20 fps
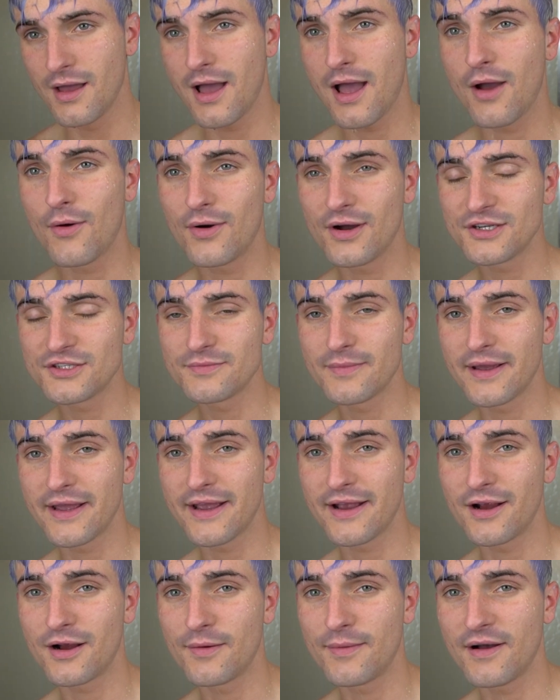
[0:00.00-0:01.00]
I washed my
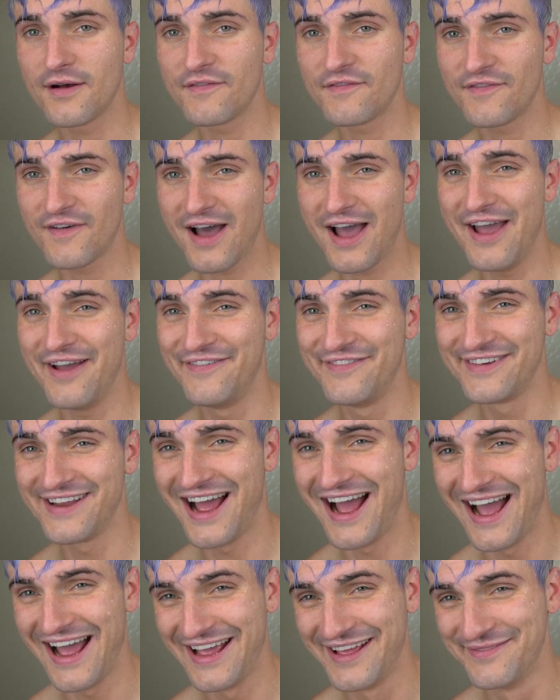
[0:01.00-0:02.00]
hair about 5
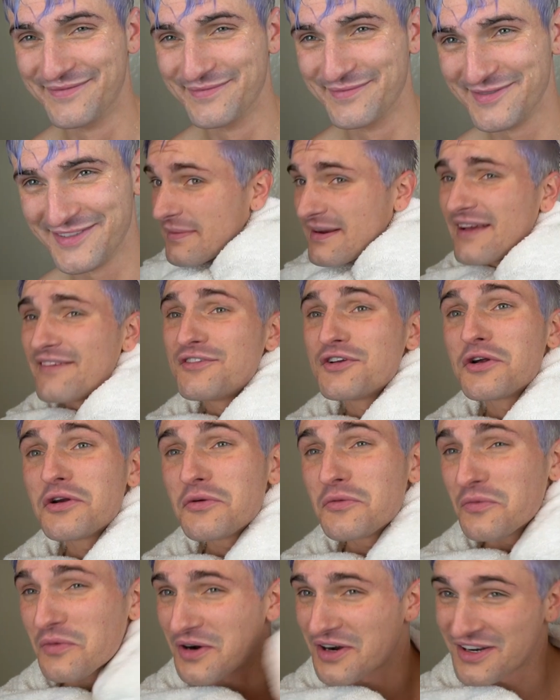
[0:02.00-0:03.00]
times. But I have to
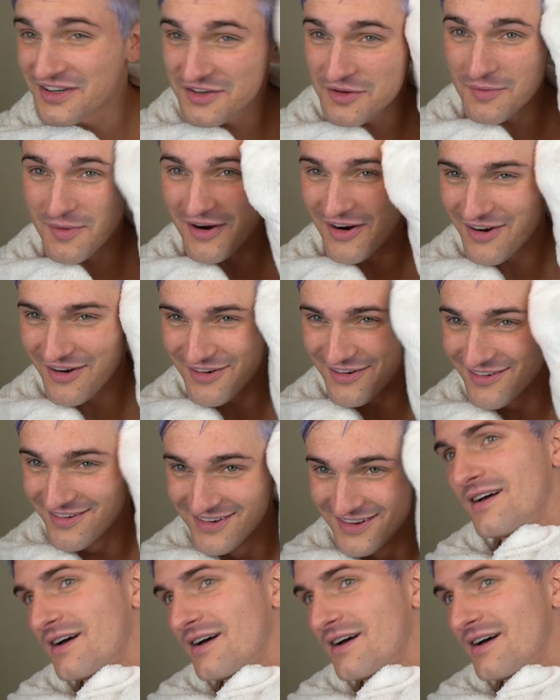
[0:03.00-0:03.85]
go to work tomorrow.